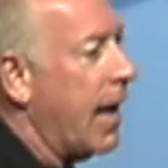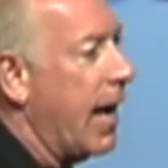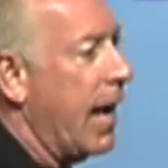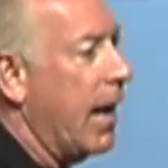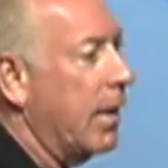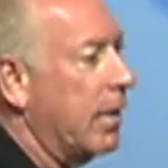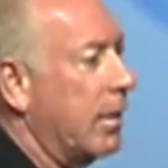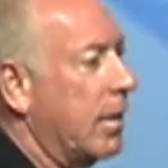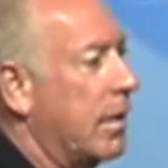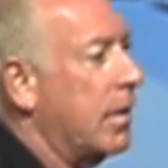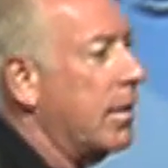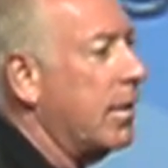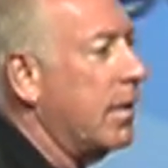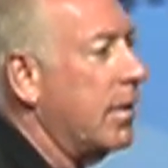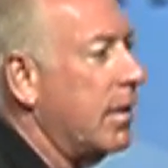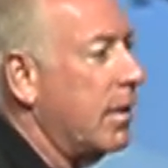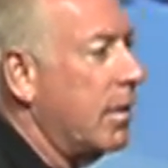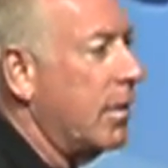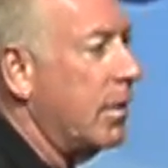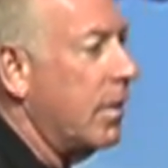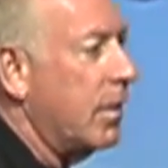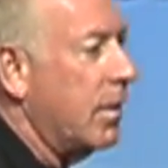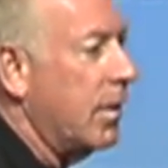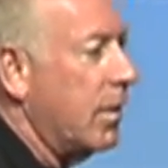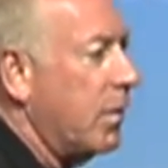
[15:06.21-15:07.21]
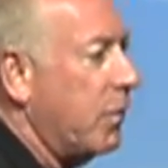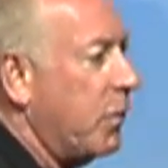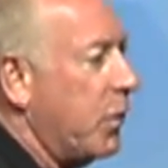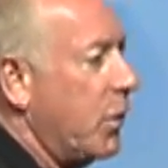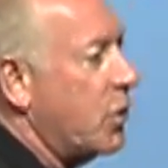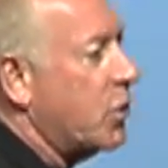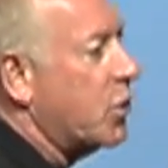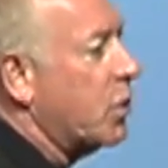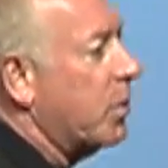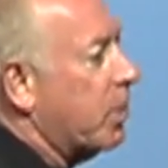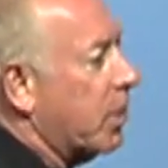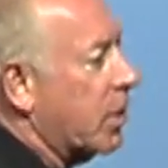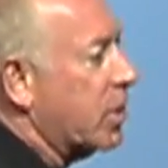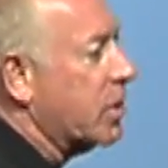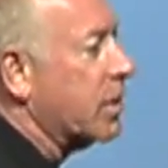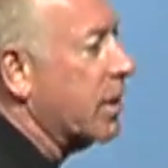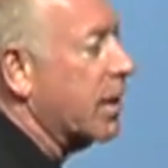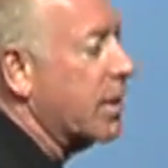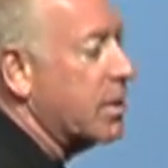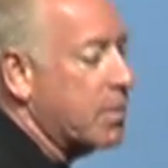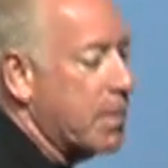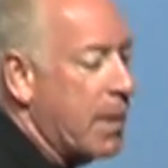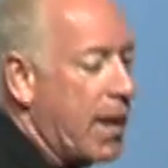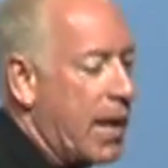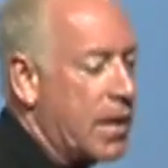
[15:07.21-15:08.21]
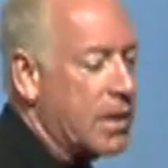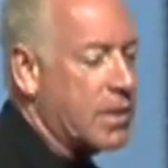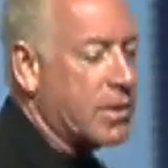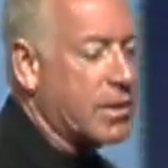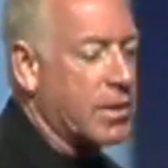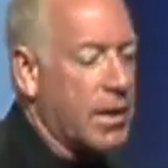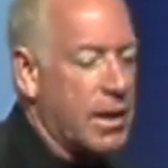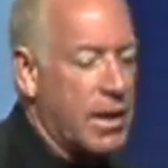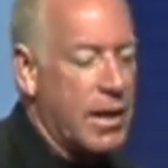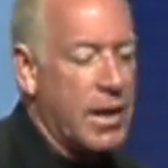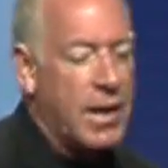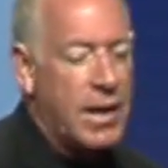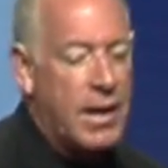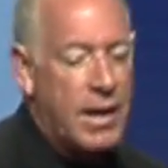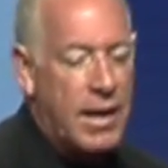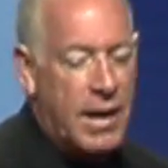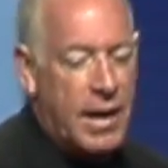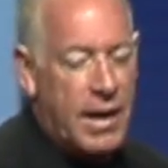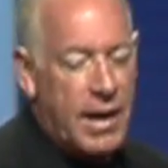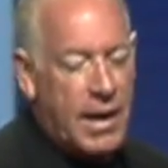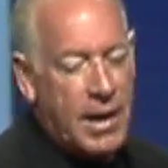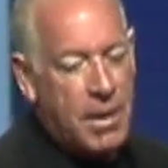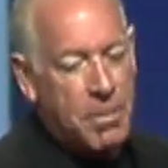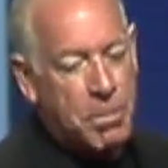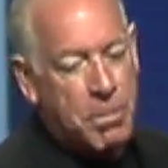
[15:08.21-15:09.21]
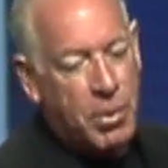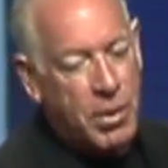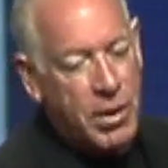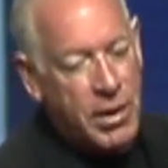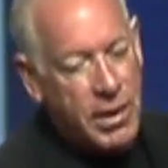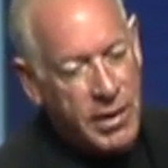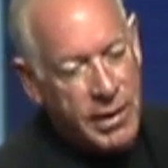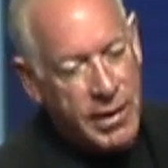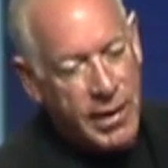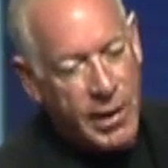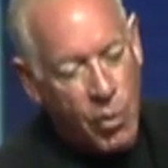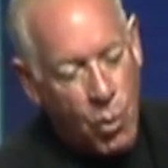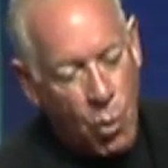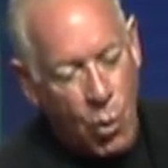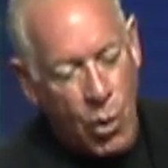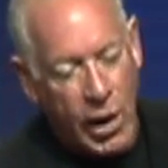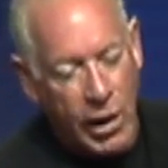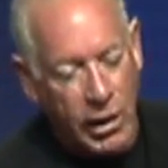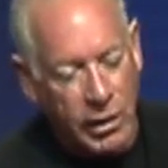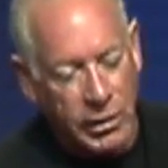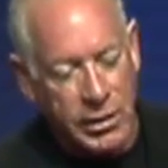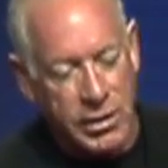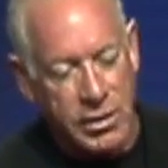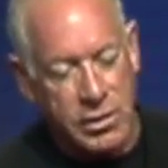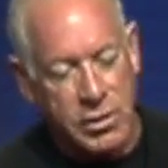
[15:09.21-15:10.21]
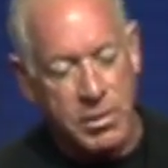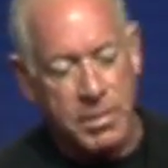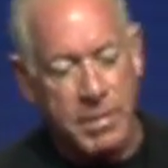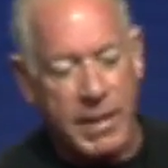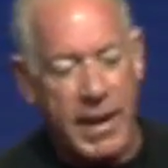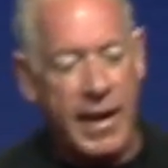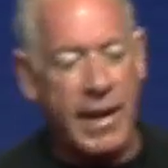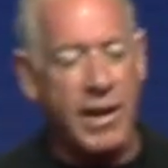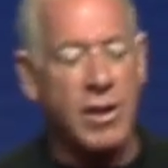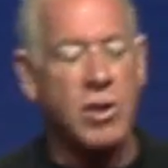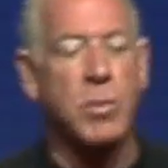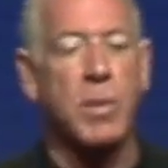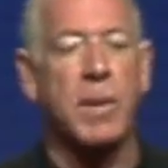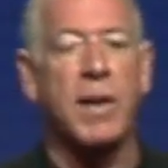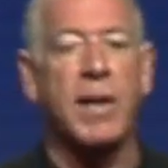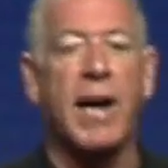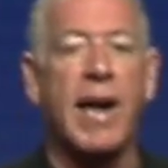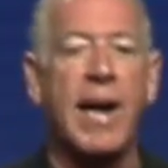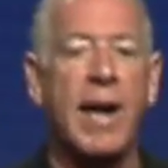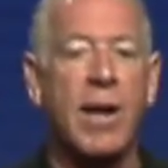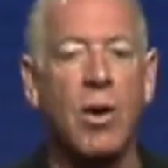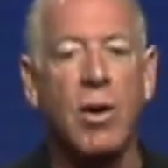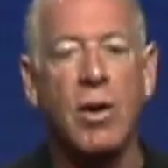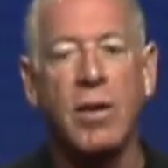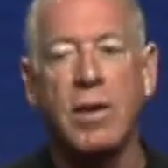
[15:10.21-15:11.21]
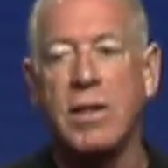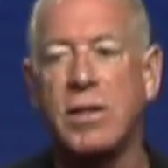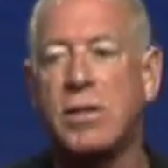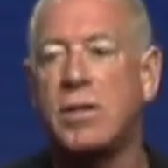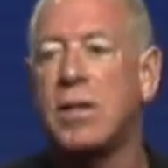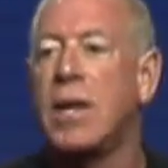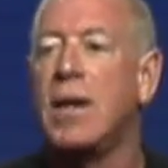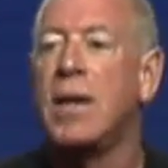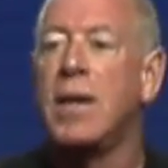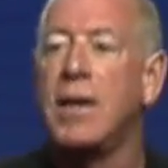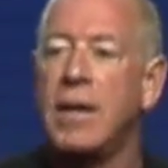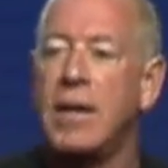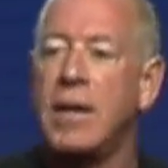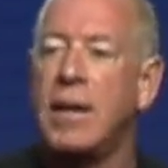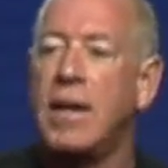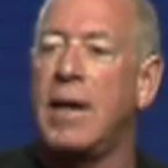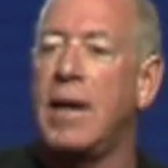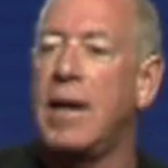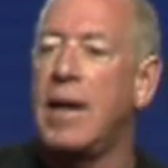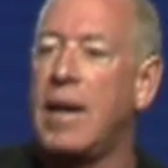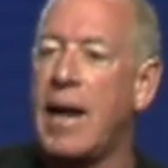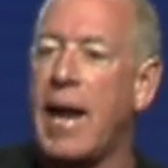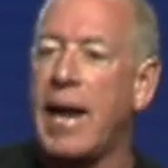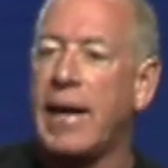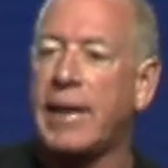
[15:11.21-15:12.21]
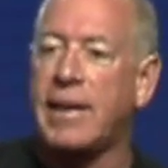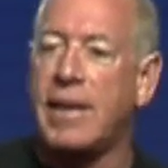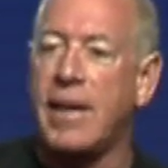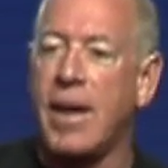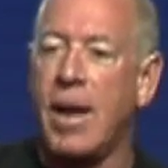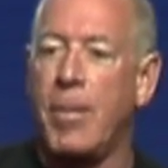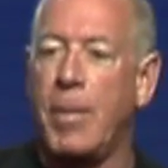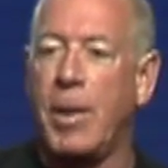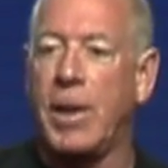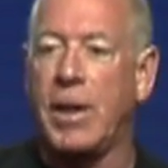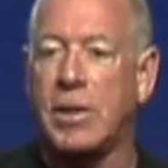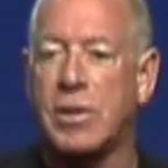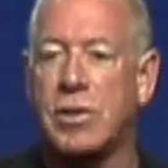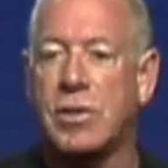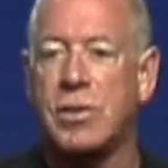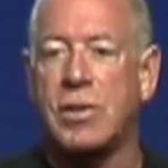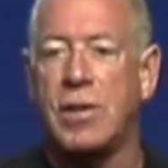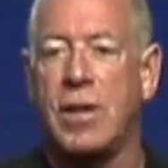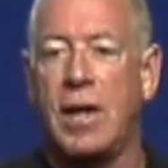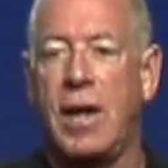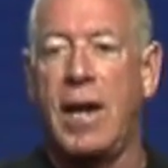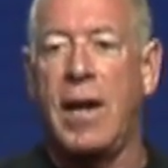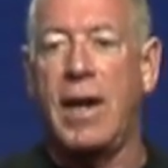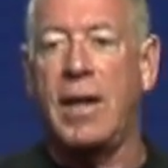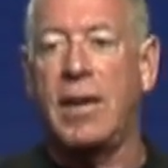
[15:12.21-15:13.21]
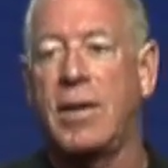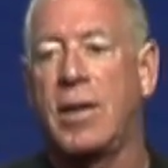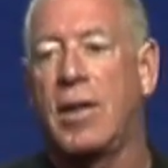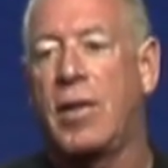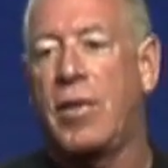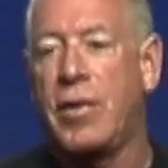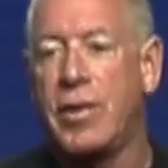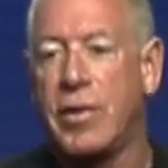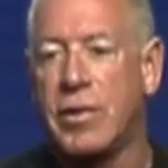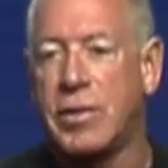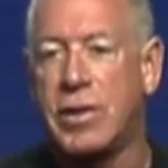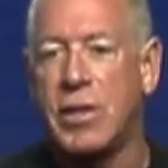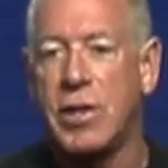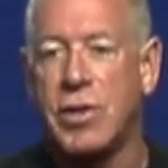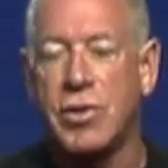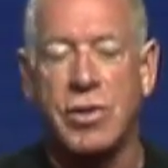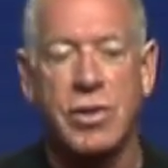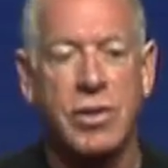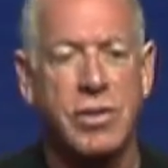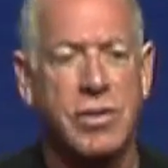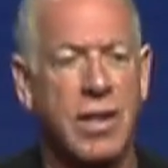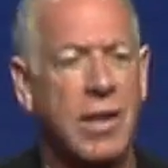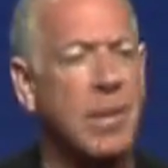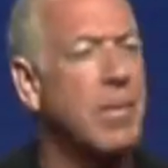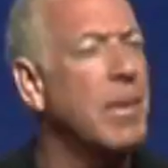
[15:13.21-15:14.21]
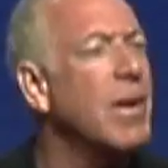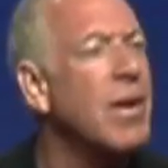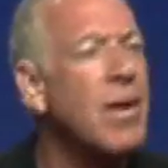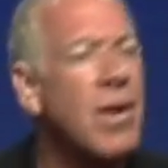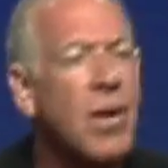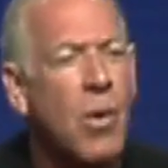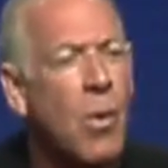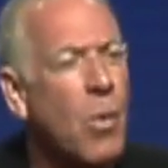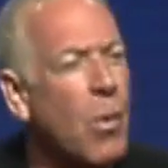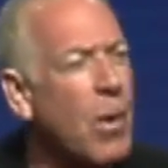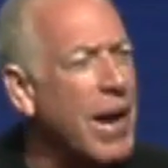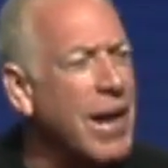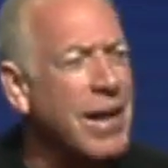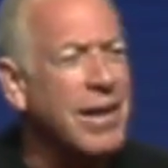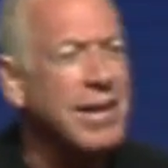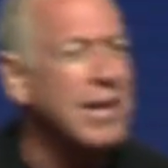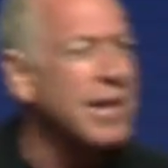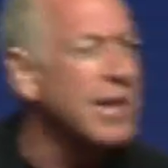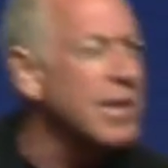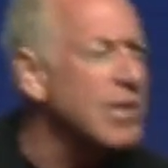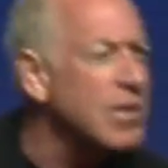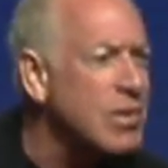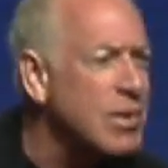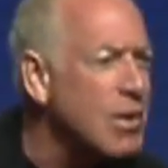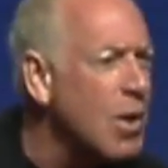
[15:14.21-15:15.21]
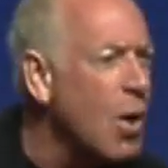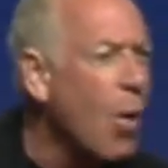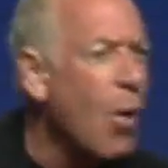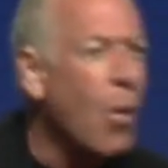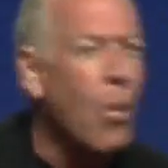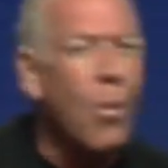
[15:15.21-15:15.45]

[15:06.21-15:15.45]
out the future of personalized medicine and put in there wellness management. I had all these academics and theoreticians said, wellness?